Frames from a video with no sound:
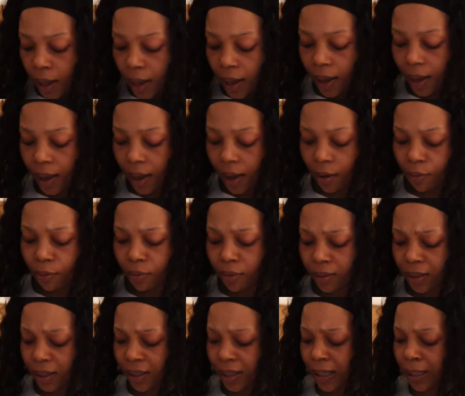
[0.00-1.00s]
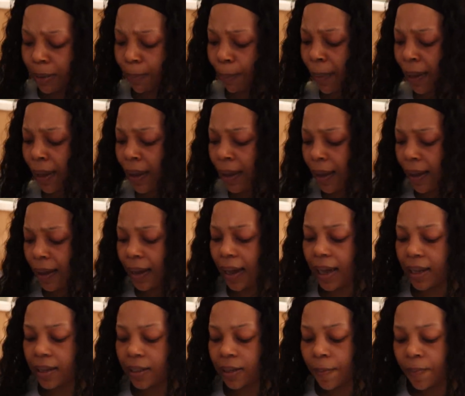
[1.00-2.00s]
Uh, oh, this is big,
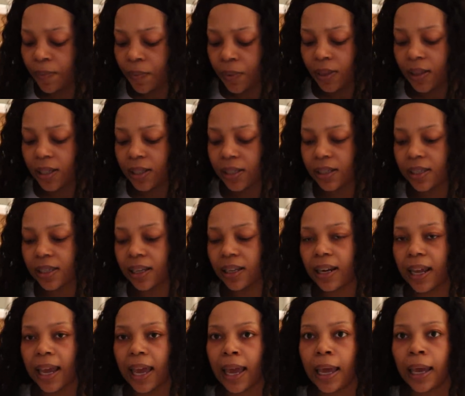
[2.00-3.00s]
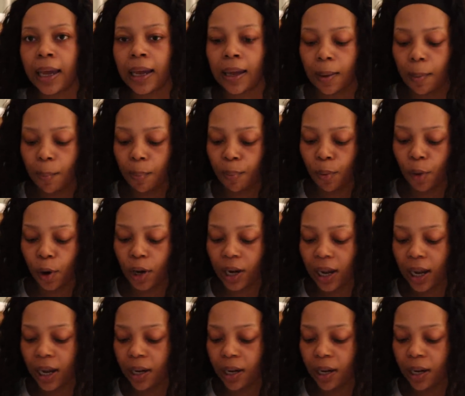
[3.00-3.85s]
guys. This is an egg boiler.